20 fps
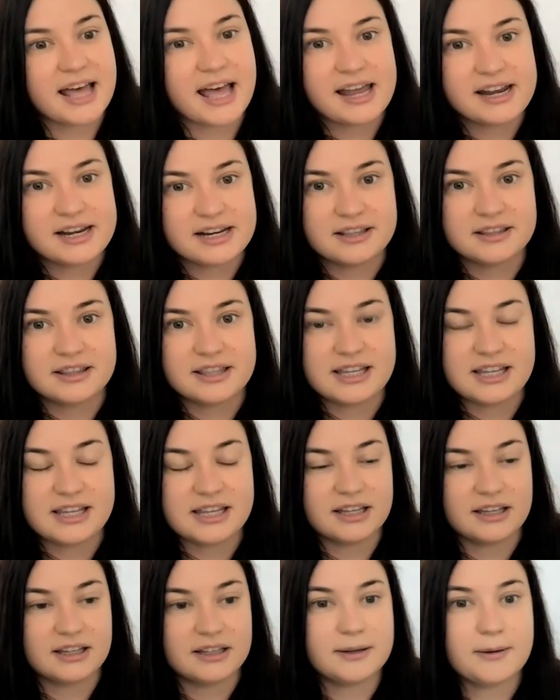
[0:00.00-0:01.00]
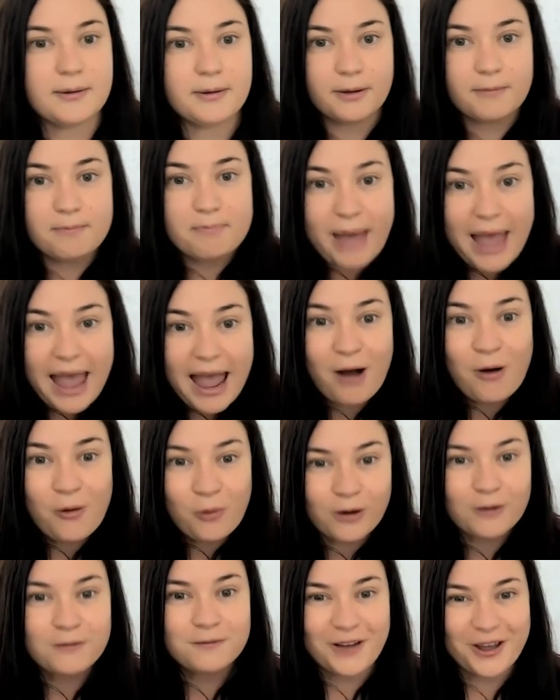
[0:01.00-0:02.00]
that the
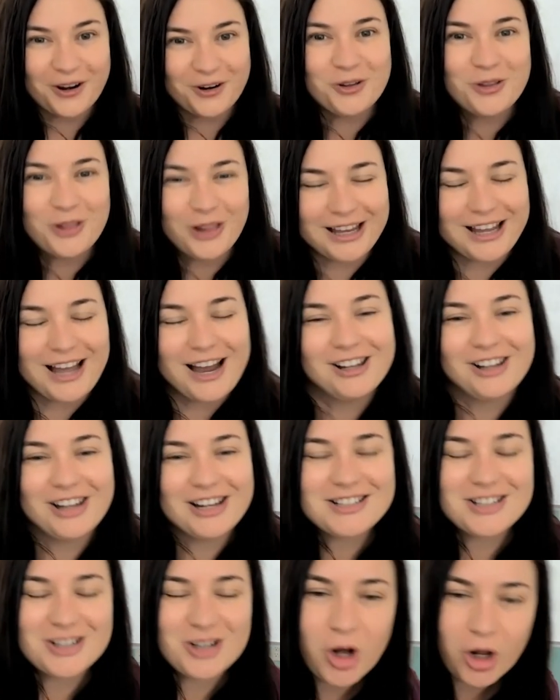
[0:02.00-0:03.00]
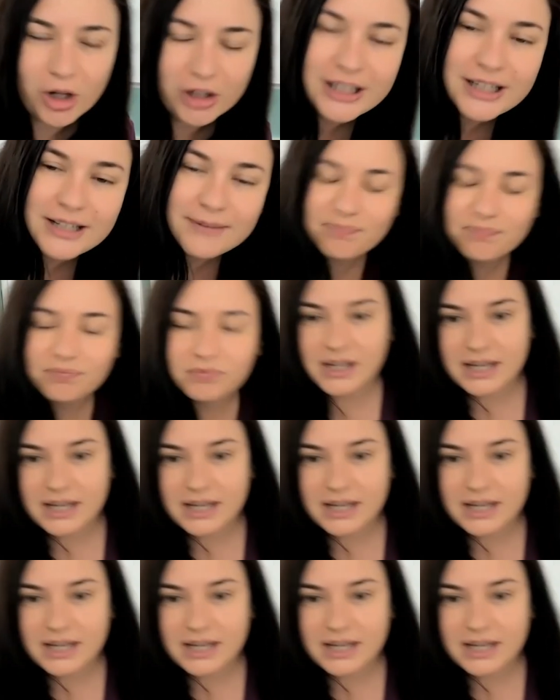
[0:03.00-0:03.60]
power funnel, like I like to call it,